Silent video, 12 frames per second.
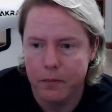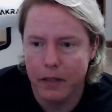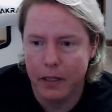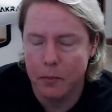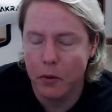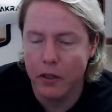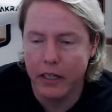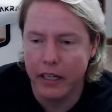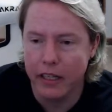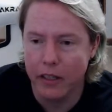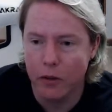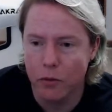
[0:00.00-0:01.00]
put
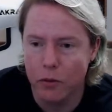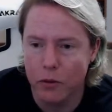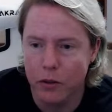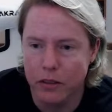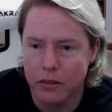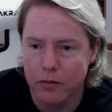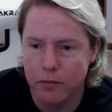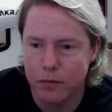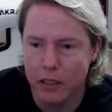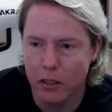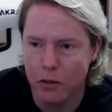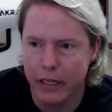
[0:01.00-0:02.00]
anything through it or,
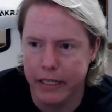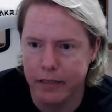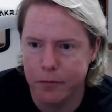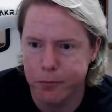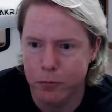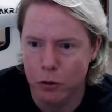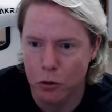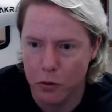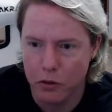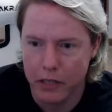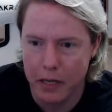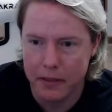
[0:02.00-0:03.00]
like, glue it
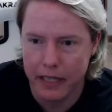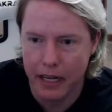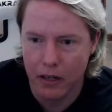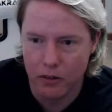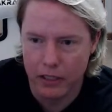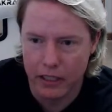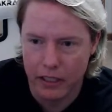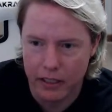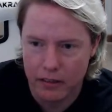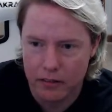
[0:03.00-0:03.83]
or tape it down or anything.